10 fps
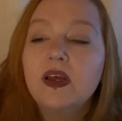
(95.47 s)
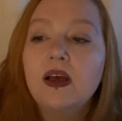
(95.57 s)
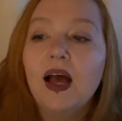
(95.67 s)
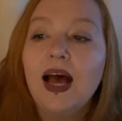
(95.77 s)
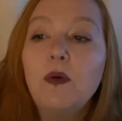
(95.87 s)

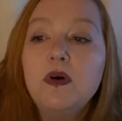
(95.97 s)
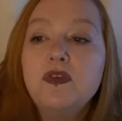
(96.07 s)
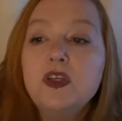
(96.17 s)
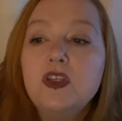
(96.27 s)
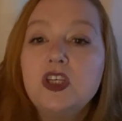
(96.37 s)
how
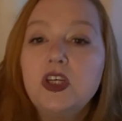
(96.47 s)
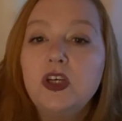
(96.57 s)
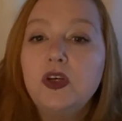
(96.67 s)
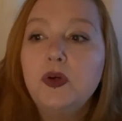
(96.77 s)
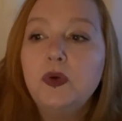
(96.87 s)
often do
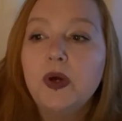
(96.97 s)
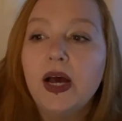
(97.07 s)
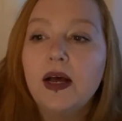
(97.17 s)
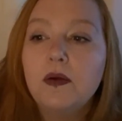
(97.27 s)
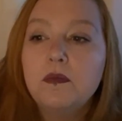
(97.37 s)
you
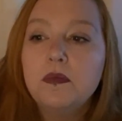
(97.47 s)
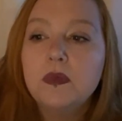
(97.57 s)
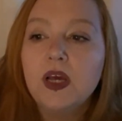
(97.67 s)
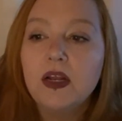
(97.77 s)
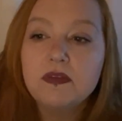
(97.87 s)

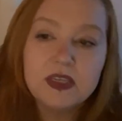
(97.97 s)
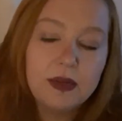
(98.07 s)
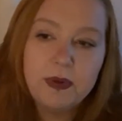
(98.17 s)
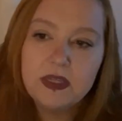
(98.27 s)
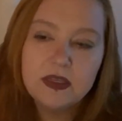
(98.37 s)
kind of
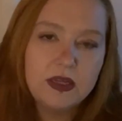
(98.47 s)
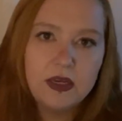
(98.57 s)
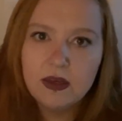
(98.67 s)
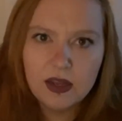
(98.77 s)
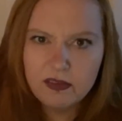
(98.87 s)
slip into
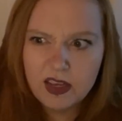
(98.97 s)
the kind of